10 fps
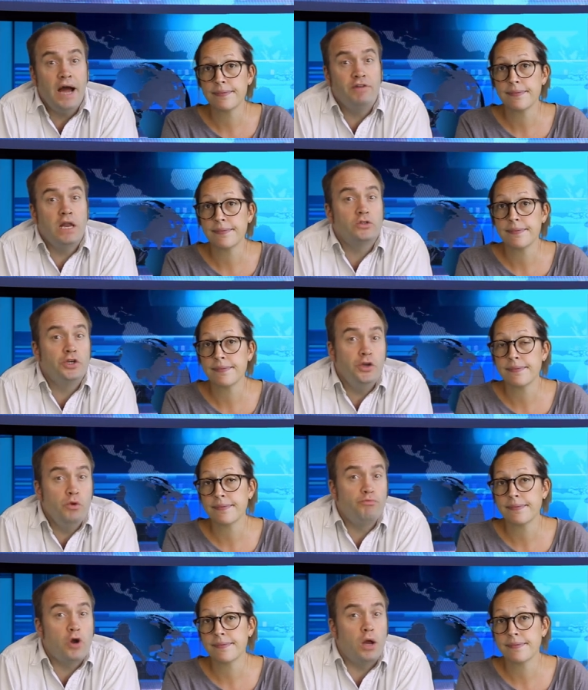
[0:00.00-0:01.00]
Speaker 1: have announced a
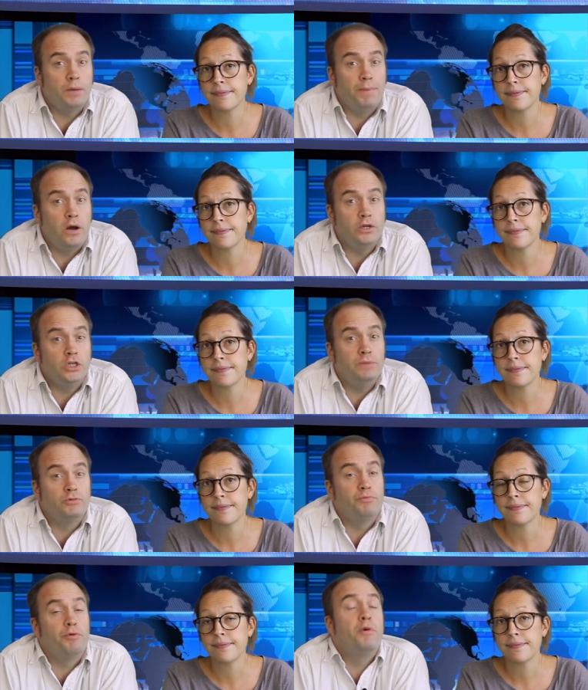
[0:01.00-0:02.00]
new
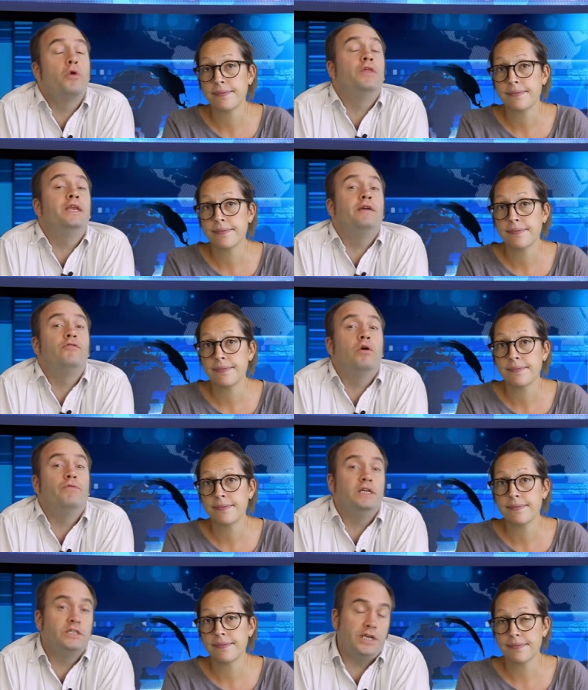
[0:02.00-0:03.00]
partnership to promote the needs
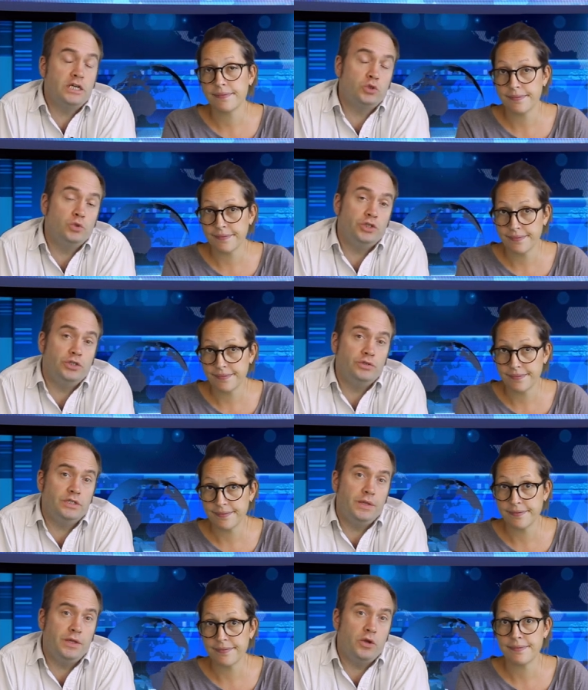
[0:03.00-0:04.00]
of international
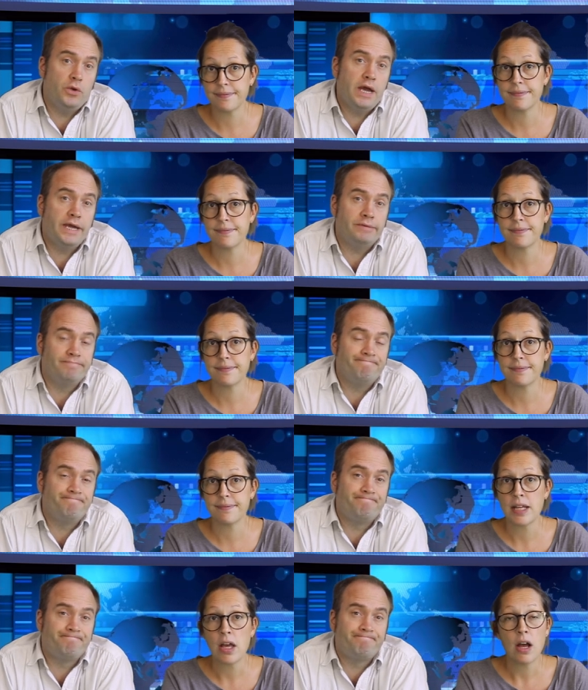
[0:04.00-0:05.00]
students in the UK.
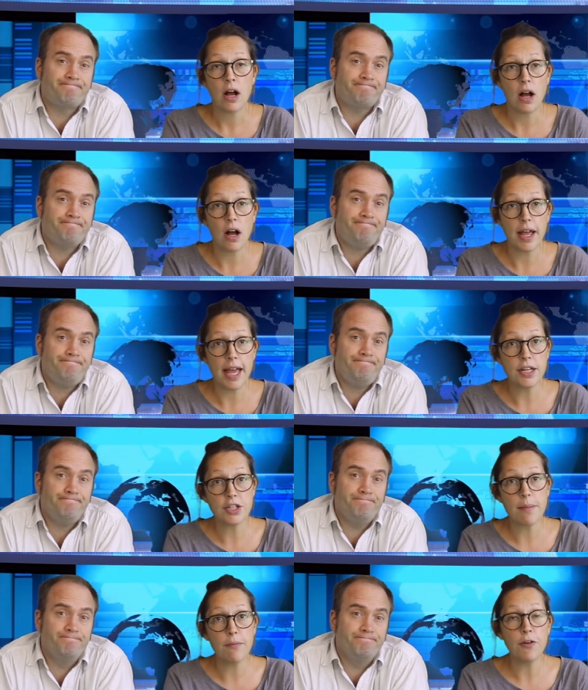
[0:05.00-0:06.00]

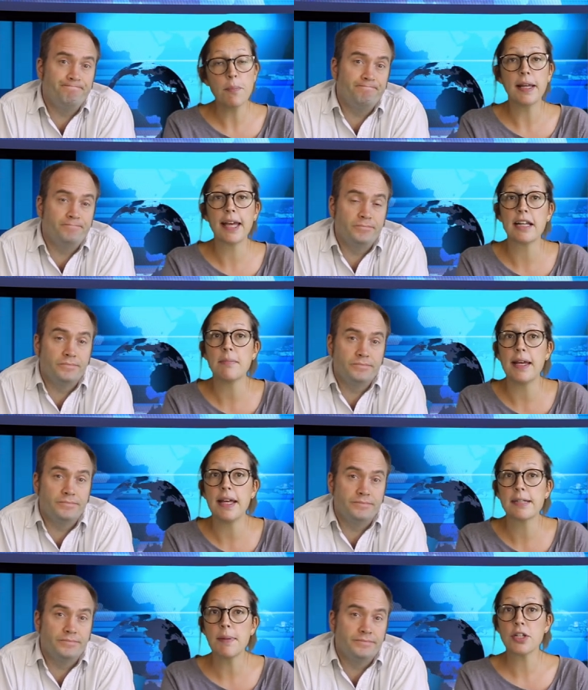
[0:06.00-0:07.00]
Speaker 2: IHM Football
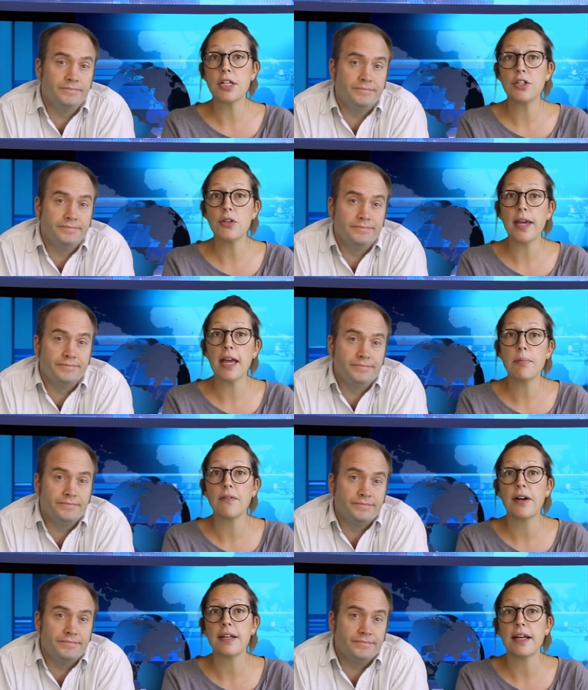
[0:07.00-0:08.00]
Academy, a specialist UK
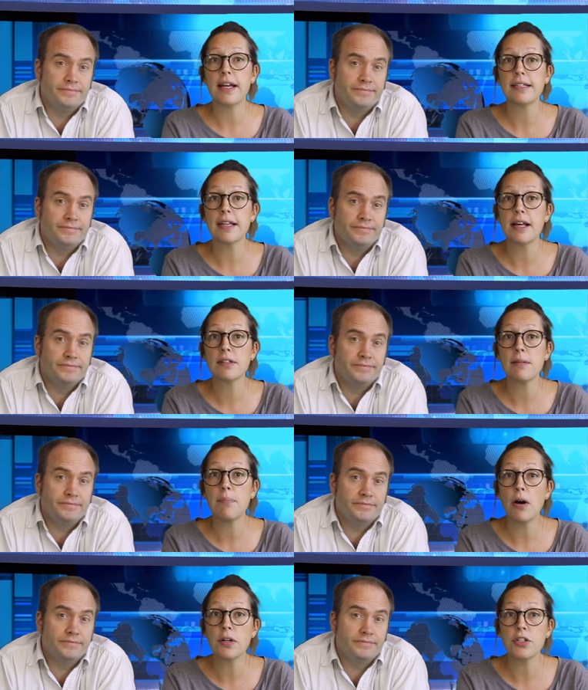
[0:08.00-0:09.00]
provider, has announced a
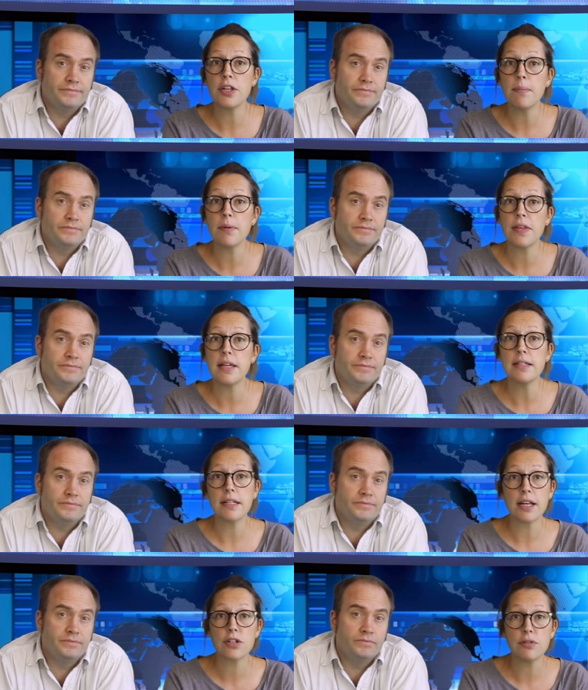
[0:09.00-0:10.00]
partnership with the
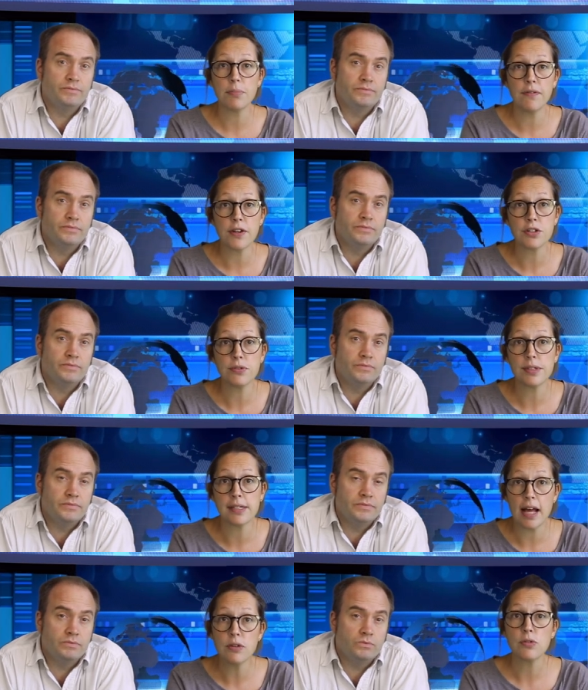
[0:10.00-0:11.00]
International Professional
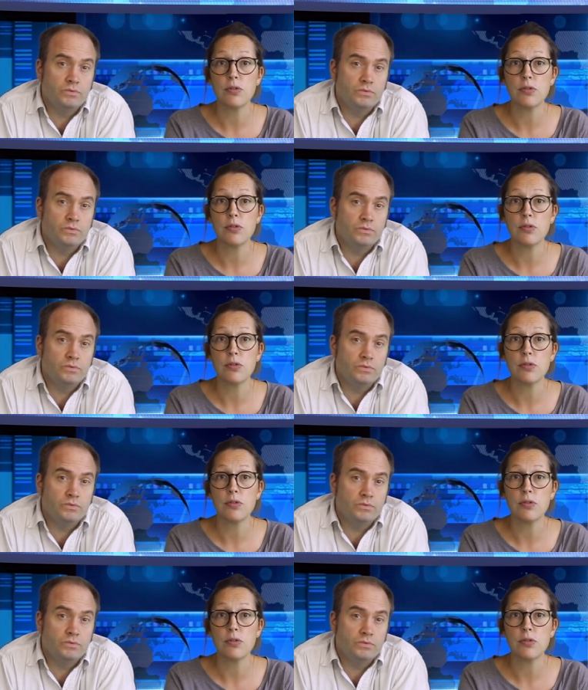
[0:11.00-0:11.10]
Scout